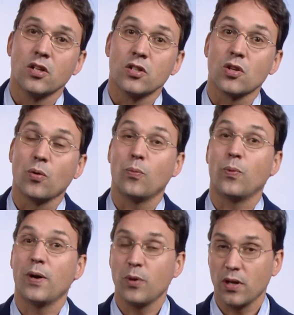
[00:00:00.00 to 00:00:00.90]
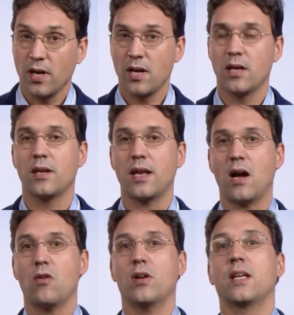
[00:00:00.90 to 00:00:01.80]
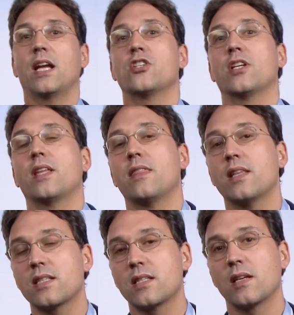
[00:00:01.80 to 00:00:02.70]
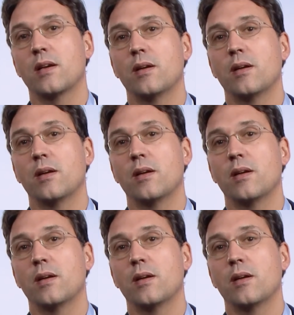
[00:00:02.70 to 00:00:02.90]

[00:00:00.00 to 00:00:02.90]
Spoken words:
So when we're now engaging in this